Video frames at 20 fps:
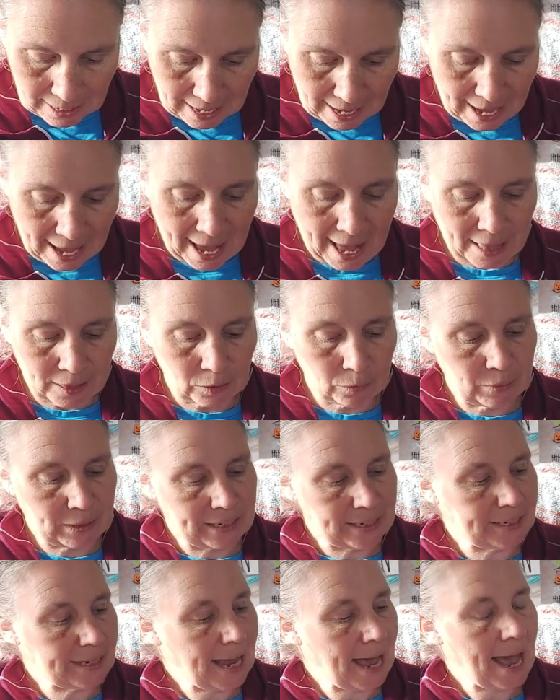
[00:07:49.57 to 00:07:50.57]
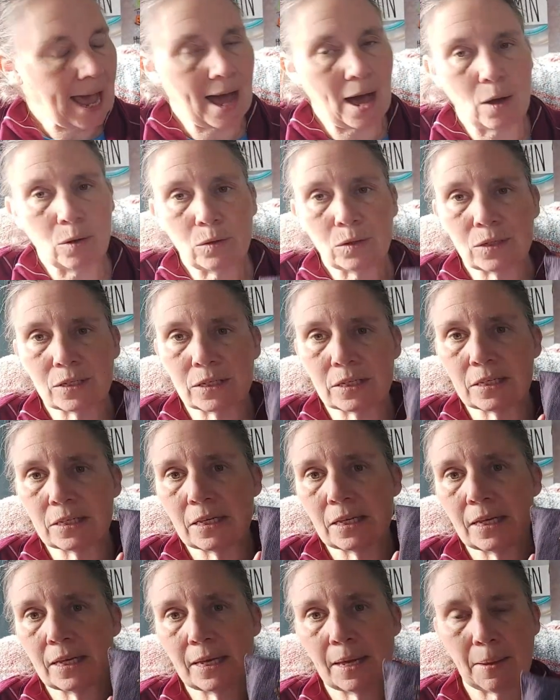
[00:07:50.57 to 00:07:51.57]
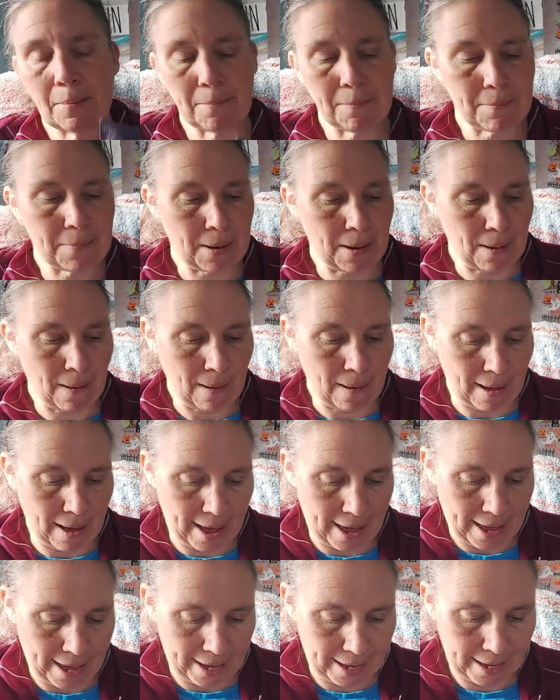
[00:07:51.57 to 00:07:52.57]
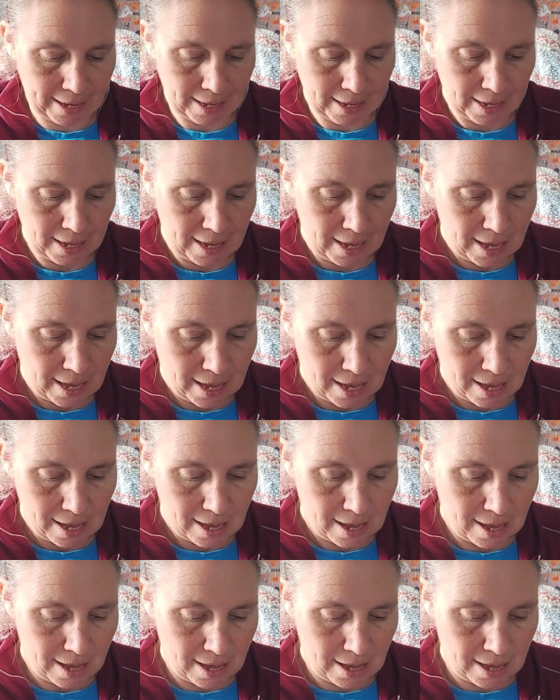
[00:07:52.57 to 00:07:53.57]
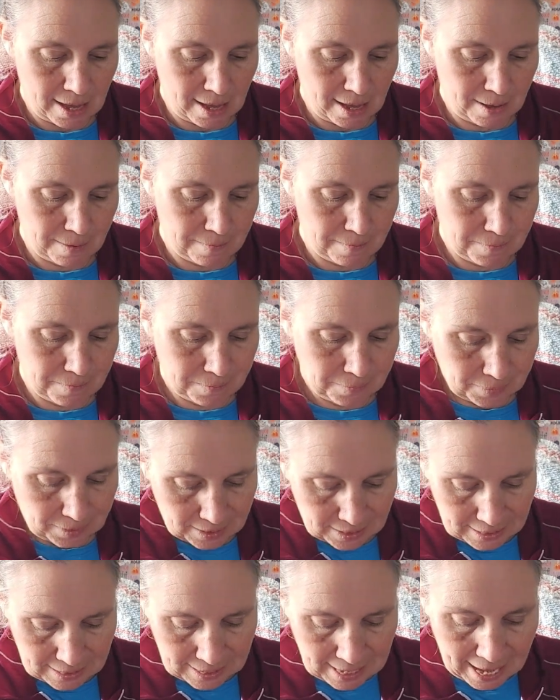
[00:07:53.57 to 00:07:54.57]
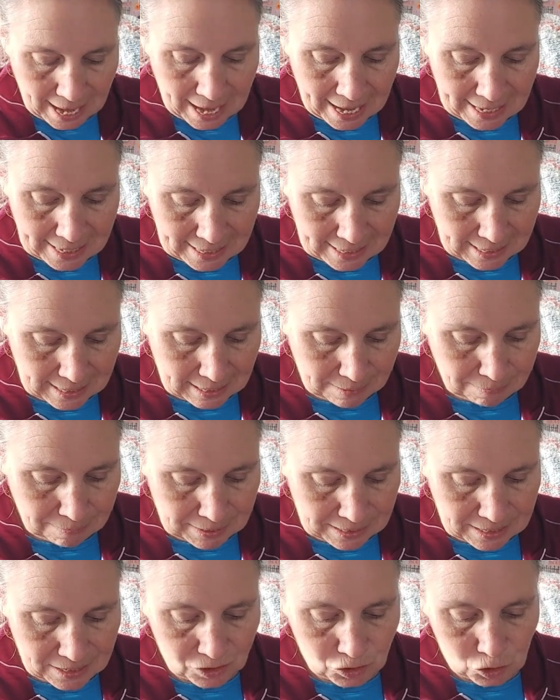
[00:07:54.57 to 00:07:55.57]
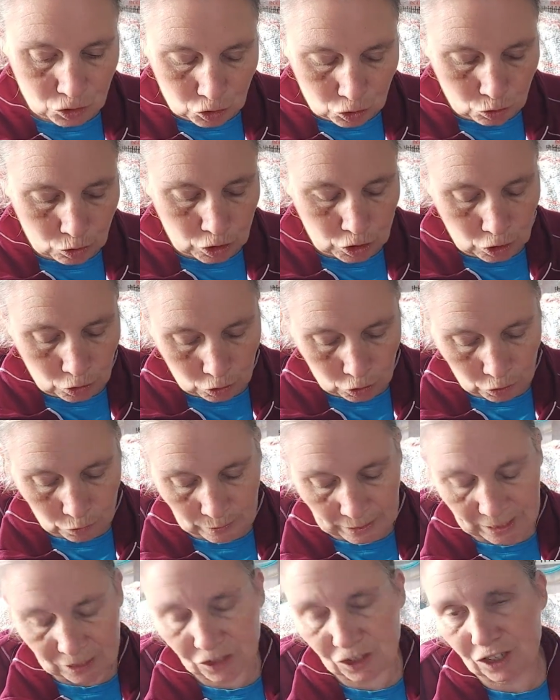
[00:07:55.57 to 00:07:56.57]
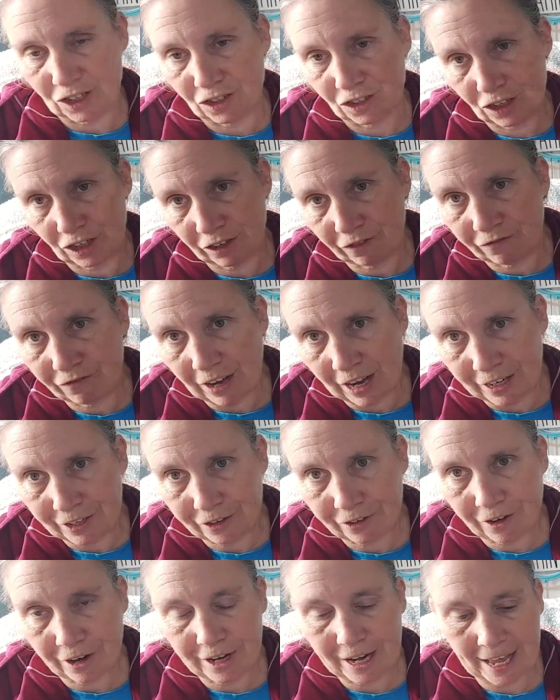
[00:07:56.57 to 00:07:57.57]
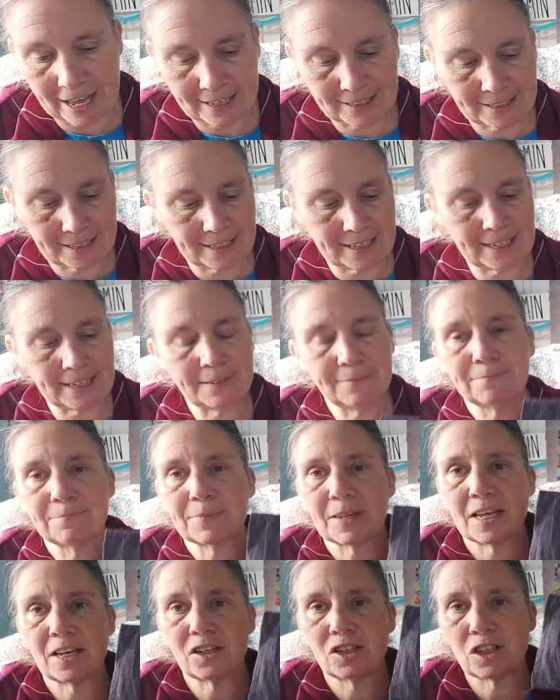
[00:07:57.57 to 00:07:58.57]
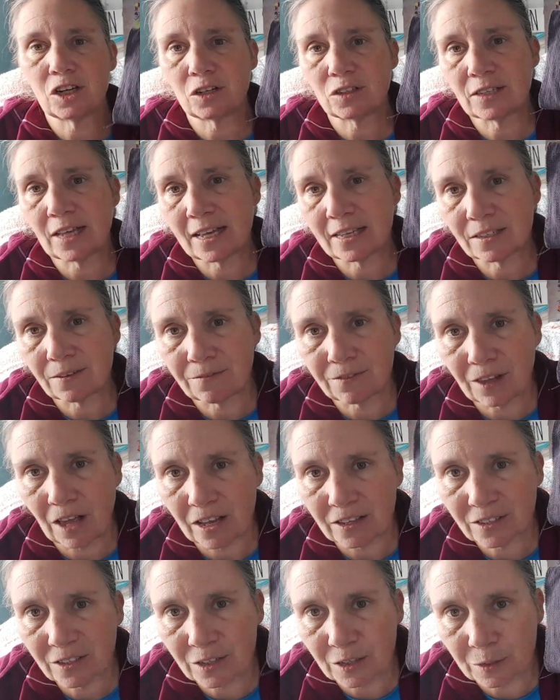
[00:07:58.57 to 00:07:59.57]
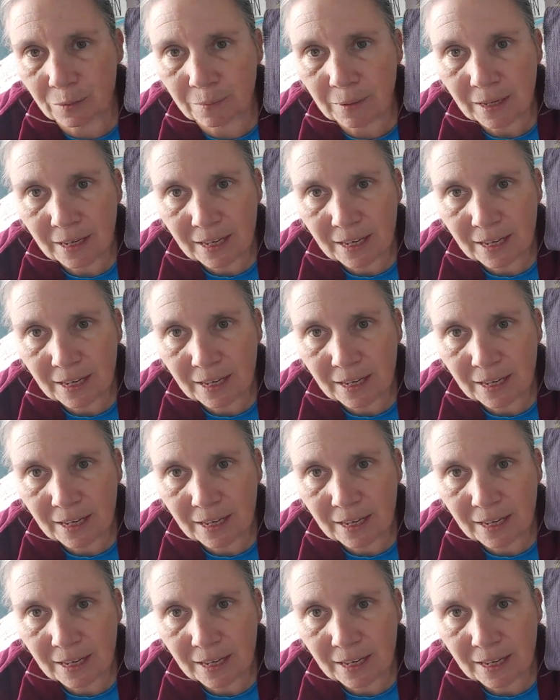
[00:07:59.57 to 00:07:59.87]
Halloween house by KEB Studio Creations. You can find her on Etsy, and she also has a Flosstube.